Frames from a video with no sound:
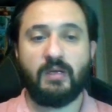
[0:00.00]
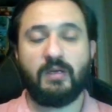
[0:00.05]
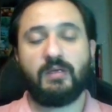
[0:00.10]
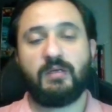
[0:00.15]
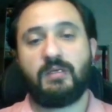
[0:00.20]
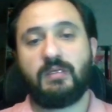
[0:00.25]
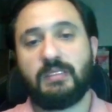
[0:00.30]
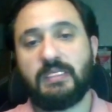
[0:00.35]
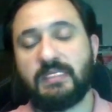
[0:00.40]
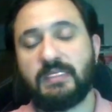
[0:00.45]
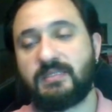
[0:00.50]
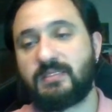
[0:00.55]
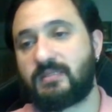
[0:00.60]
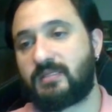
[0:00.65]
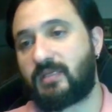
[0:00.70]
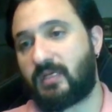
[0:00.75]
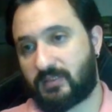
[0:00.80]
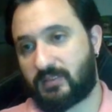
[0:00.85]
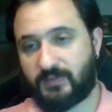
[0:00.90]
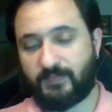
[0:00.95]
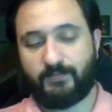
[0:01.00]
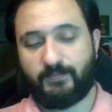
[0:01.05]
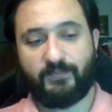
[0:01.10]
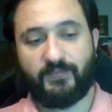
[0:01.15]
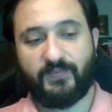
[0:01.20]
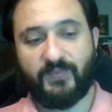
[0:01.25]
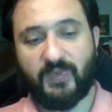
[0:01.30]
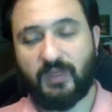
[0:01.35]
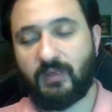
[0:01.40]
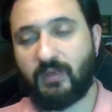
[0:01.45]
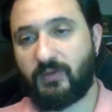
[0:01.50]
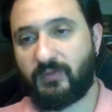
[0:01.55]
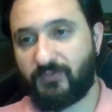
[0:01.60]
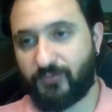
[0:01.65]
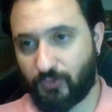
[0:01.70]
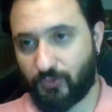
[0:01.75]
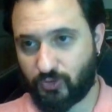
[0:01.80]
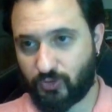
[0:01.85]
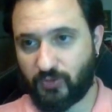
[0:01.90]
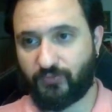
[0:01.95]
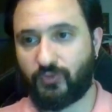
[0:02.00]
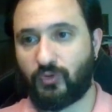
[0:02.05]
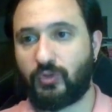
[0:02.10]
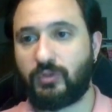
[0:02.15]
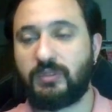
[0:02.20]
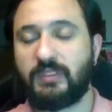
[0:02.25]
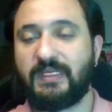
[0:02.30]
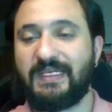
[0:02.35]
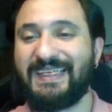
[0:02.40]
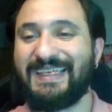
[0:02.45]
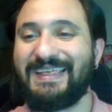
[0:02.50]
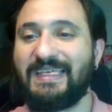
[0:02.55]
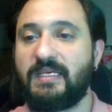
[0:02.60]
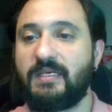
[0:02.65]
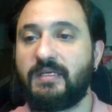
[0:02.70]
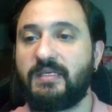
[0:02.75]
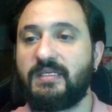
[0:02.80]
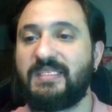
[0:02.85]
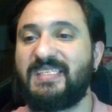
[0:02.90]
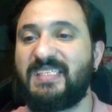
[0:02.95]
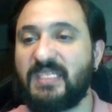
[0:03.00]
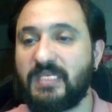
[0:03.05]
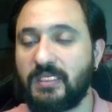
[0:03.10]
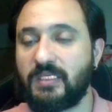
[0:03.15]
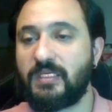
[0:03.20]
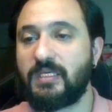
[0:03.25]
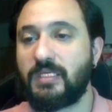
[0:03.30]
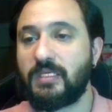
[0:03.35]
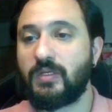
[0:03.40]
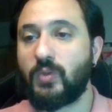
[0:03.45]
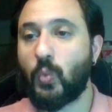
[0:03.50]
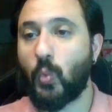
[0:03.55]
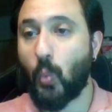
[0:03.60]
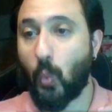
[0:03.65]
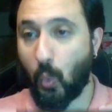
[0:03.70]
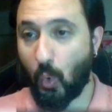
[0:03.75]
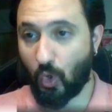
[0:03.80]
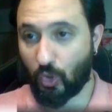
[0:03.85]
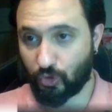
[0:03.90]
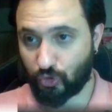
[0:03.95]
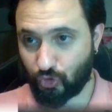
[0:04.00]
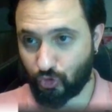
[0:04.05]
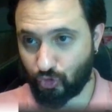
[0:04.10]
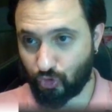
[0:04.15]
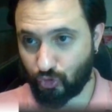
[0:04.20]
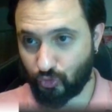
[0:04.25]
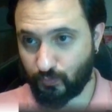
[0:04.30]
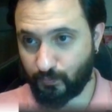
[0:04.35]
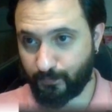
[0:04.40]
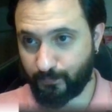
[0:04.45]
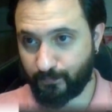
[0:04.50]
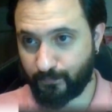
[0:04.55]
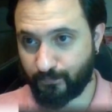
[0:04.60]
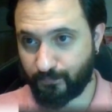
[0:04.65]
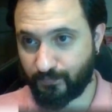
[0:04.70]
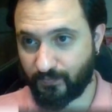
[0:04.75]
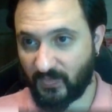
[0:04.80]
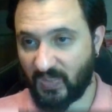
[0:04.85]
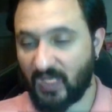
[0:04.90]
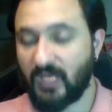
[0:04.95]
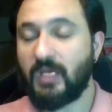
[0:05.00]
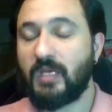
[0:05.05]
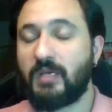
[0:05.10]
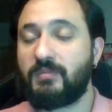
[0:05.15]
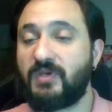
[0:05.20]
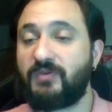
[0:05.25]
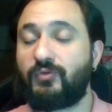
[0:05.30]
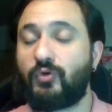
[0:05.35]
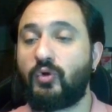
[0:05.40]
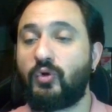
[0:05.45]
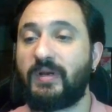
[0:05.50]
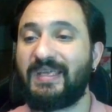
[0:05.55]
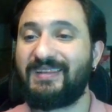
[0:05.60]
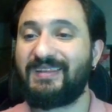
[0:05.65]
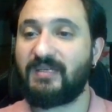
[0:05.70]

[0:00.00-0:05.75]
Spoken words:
Let's start. First of all, key words. Before reading the